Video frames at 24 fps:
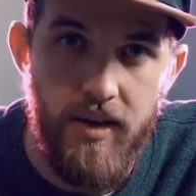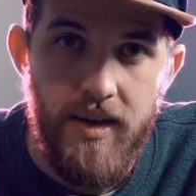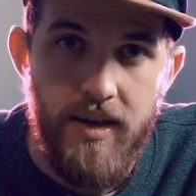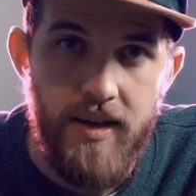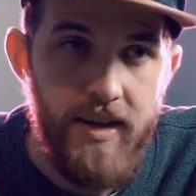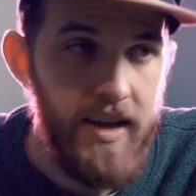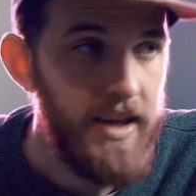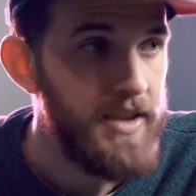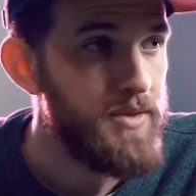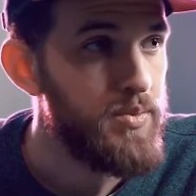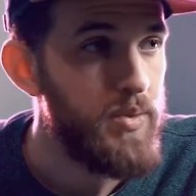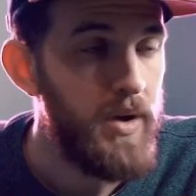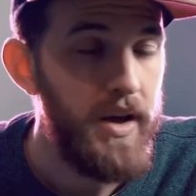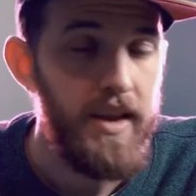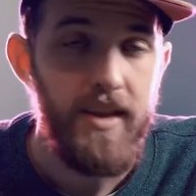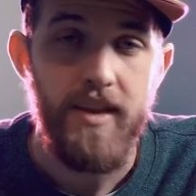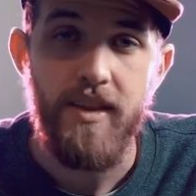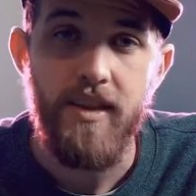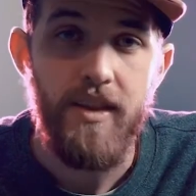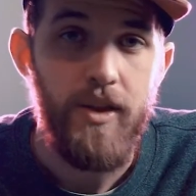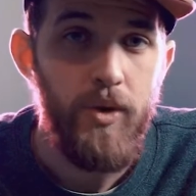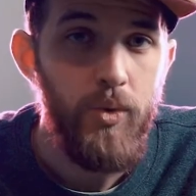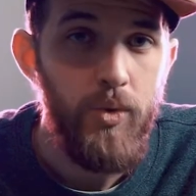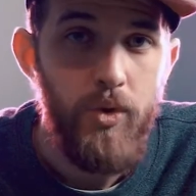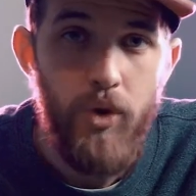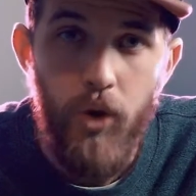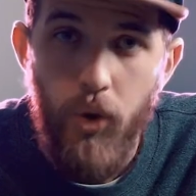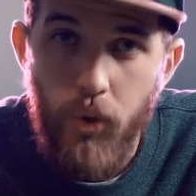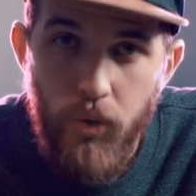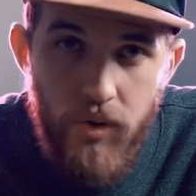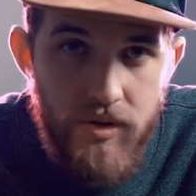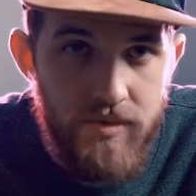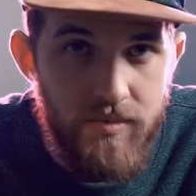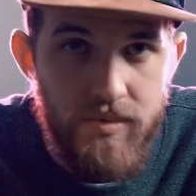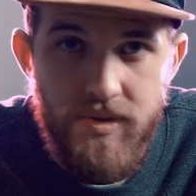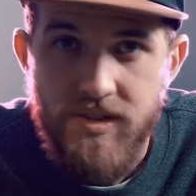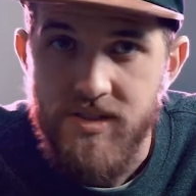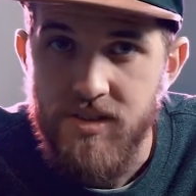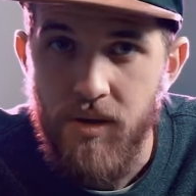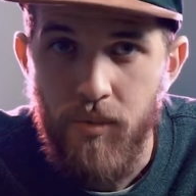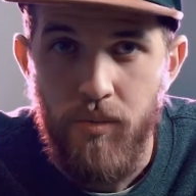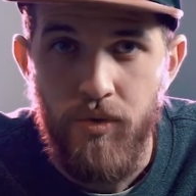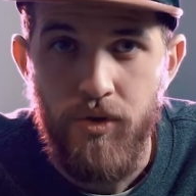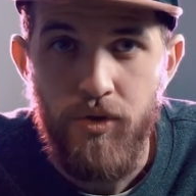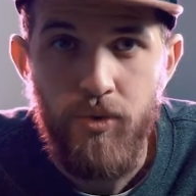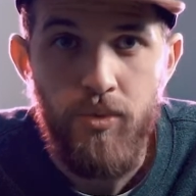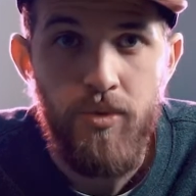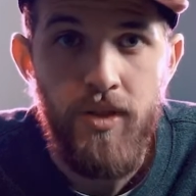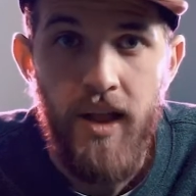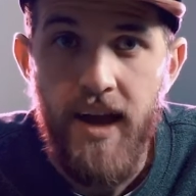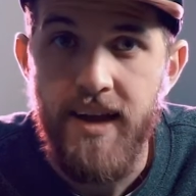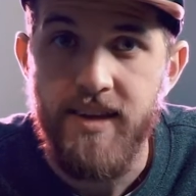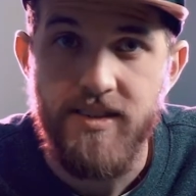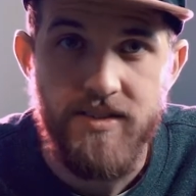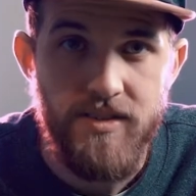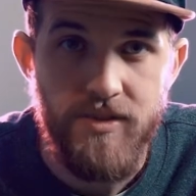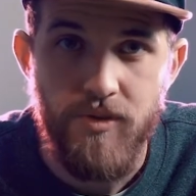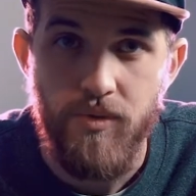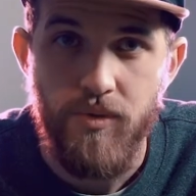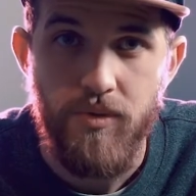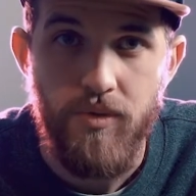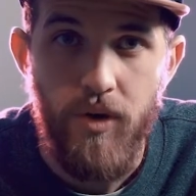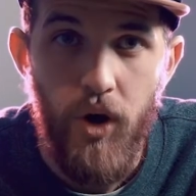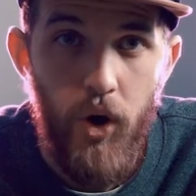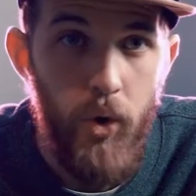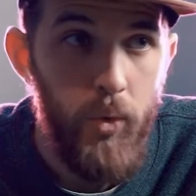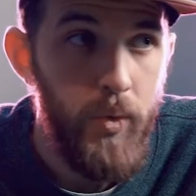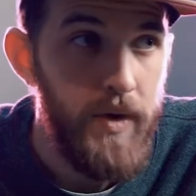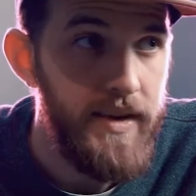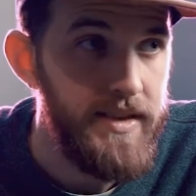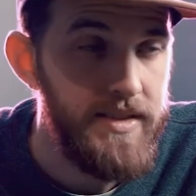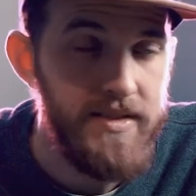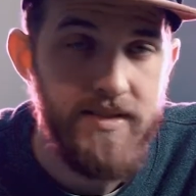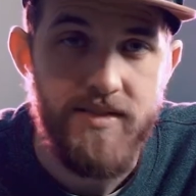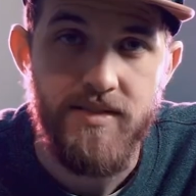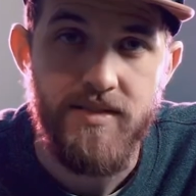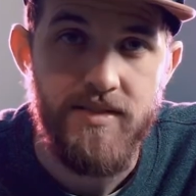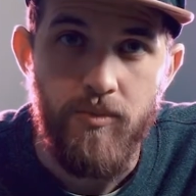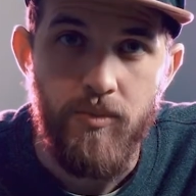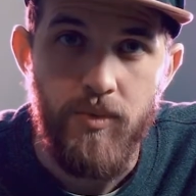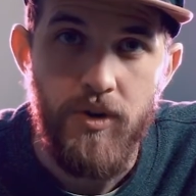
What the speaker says: And guess what? There will always be someone who likes you, always.